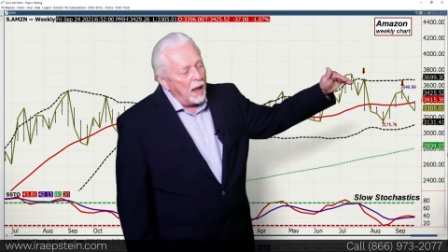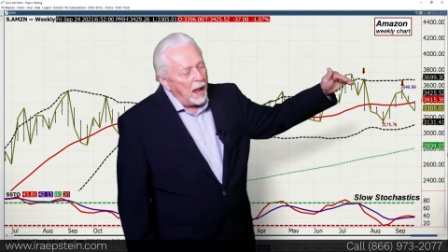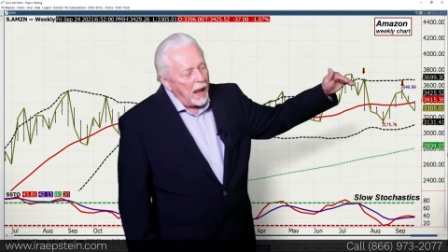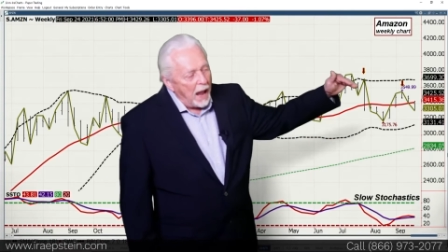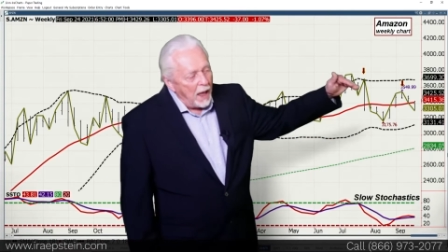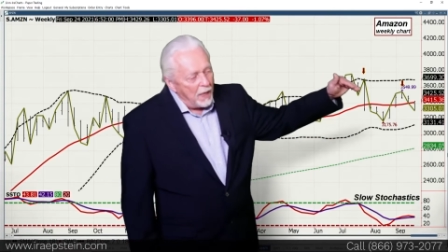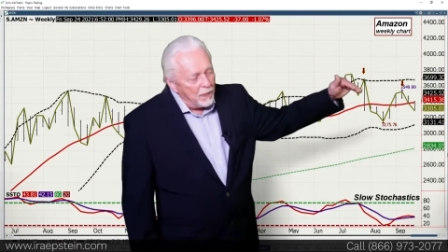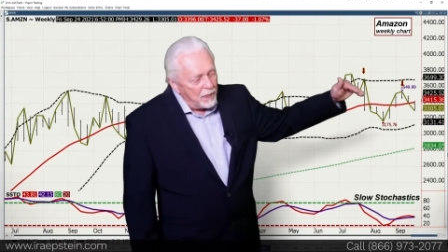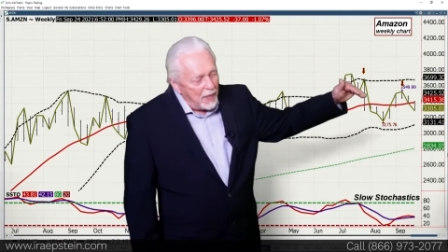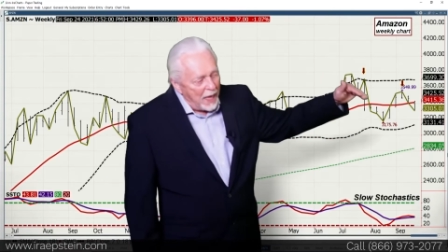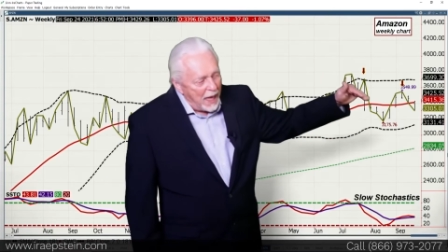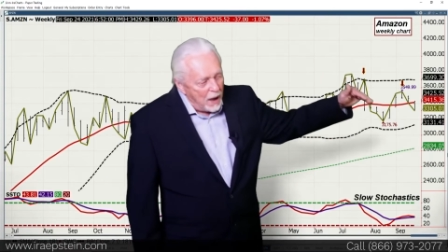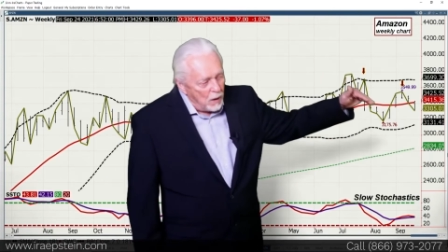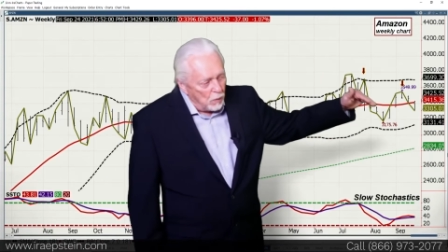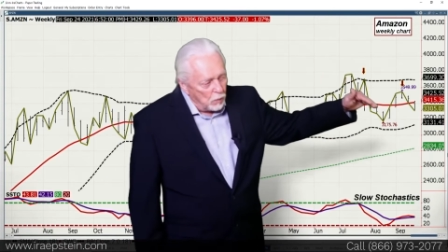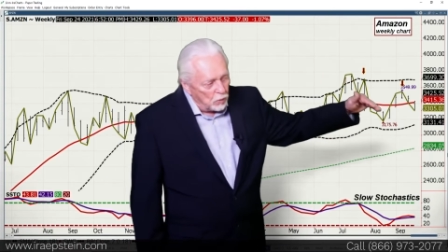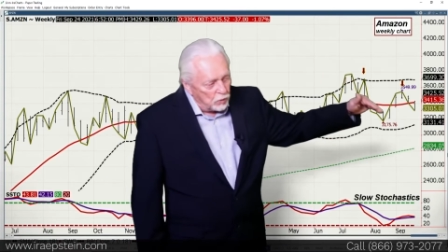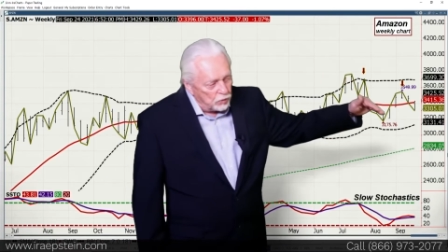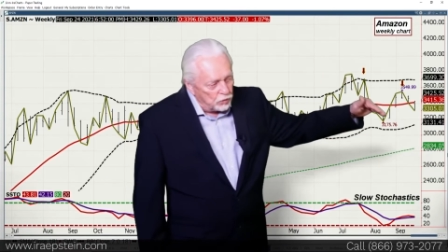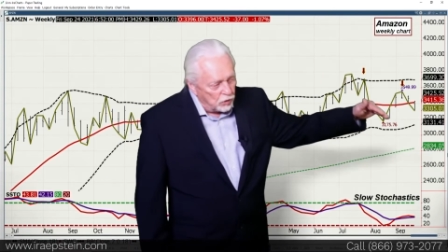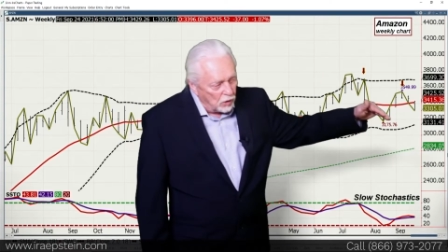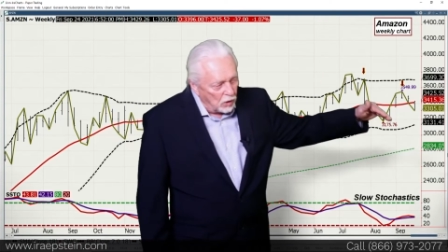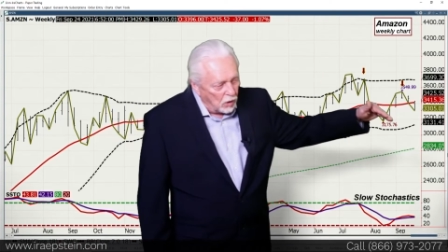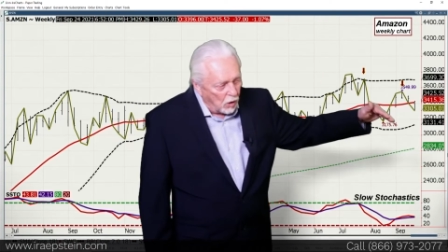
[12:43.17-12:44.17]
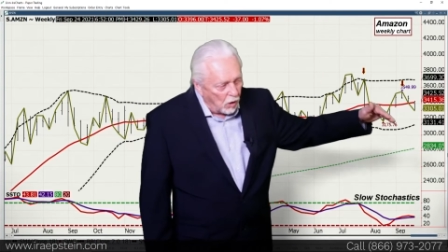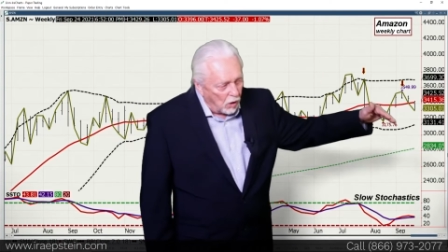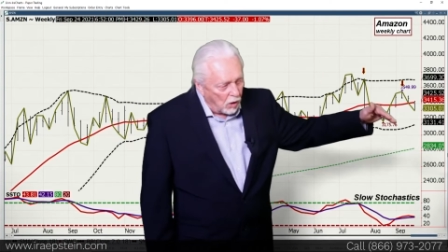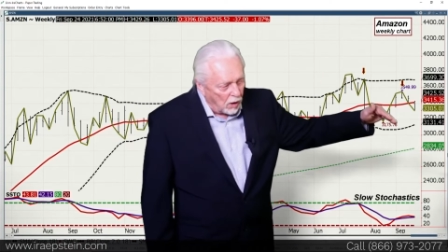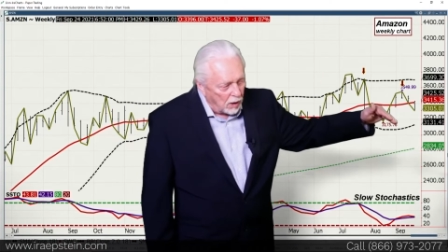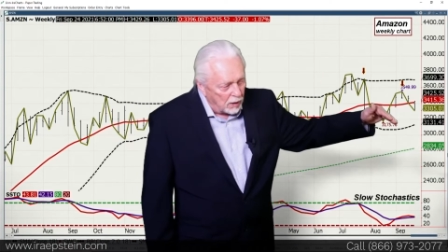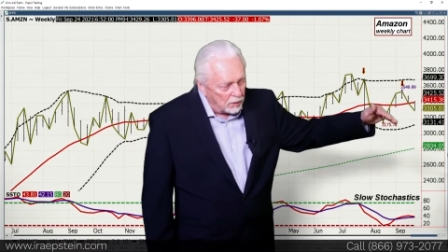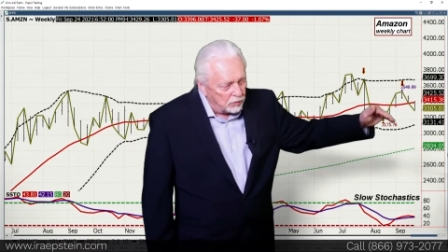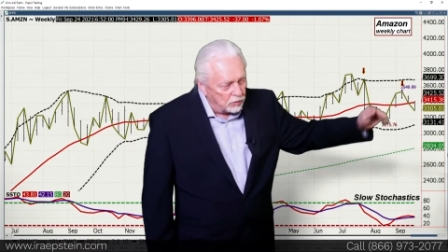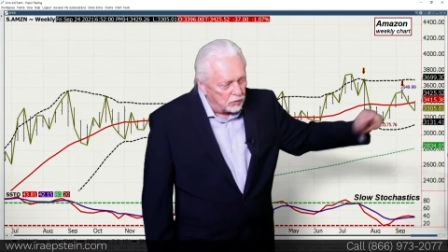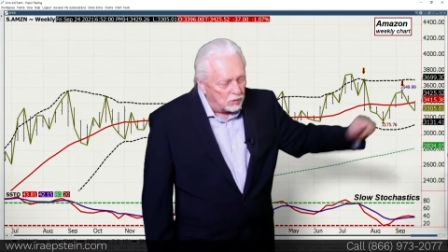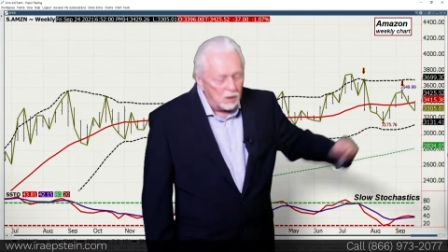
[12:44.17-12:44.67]
And that was
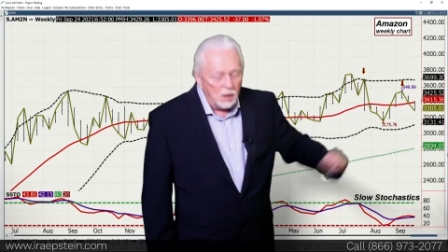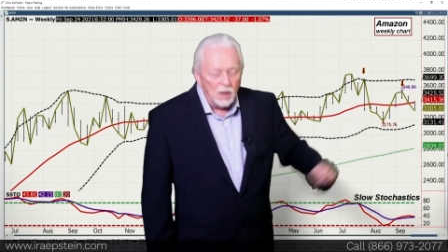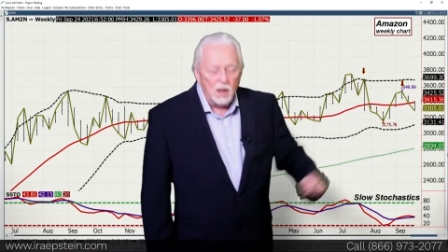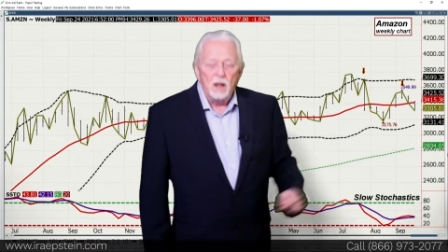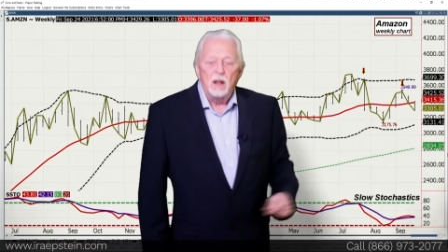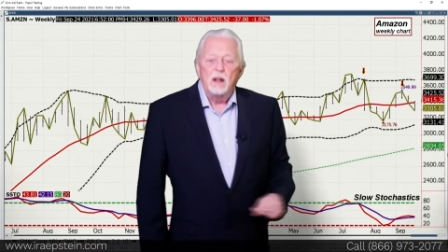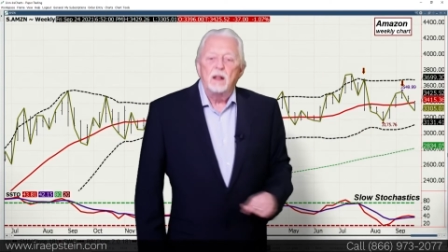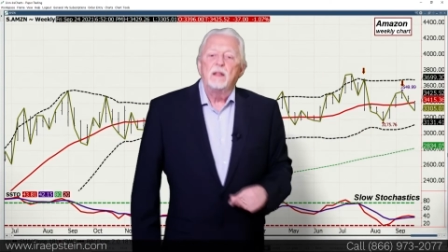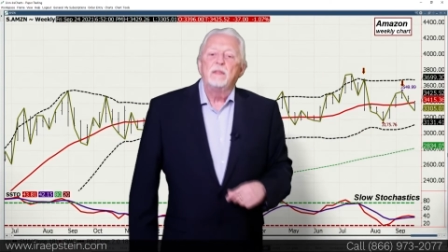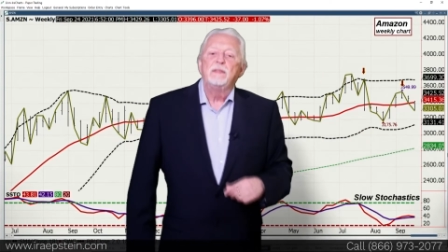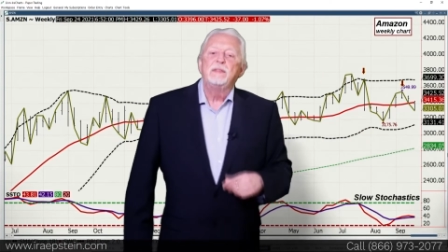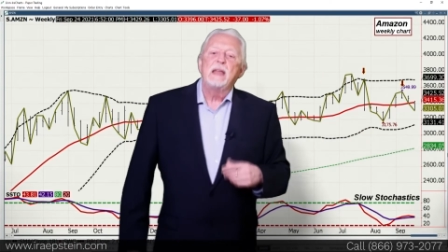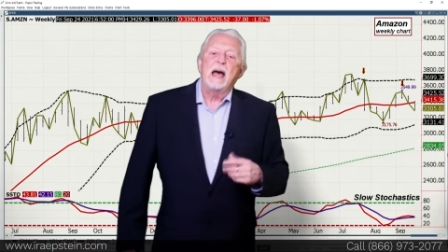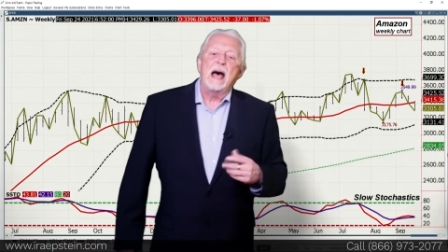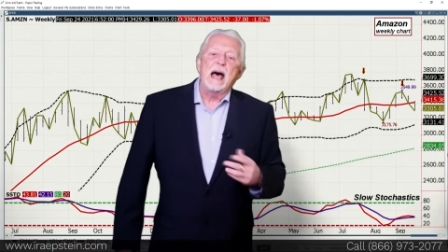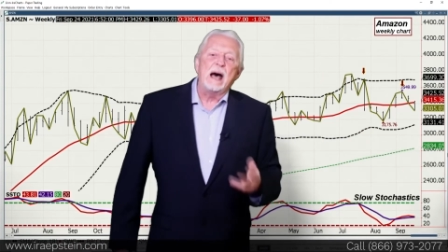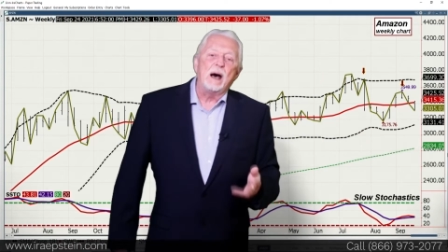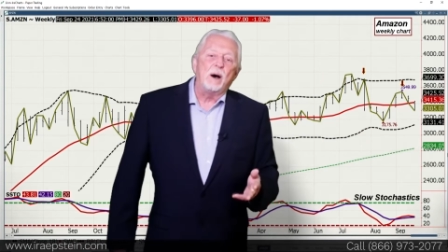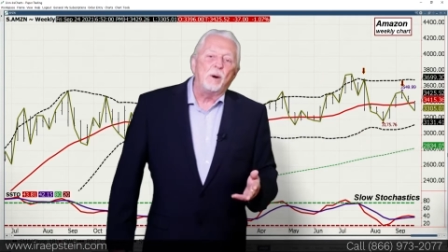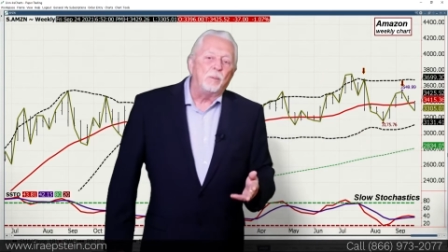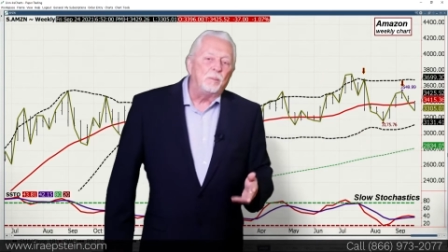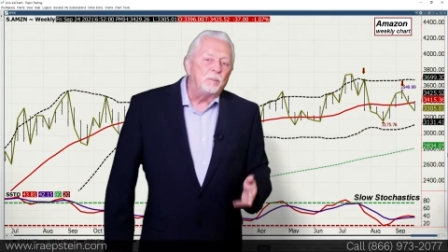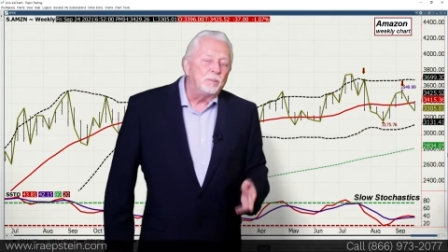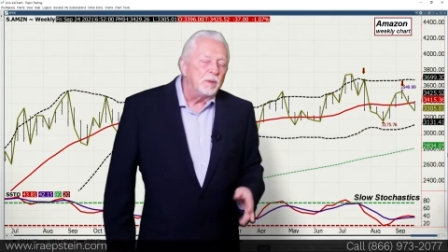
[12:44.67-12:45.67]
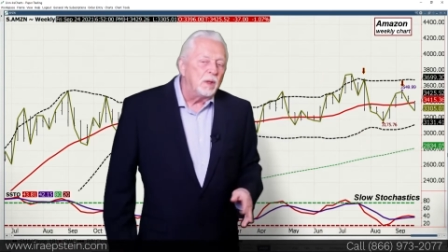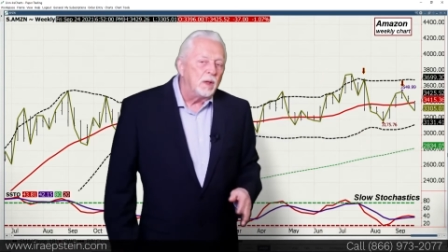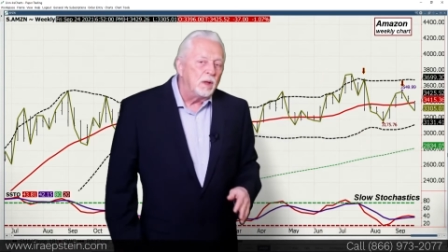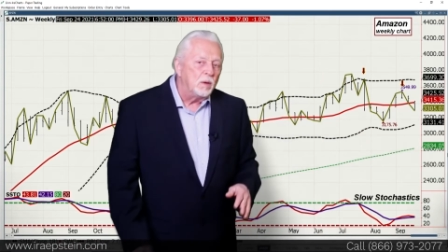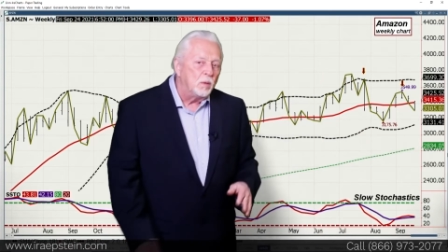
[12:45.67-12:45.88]
lost. Now,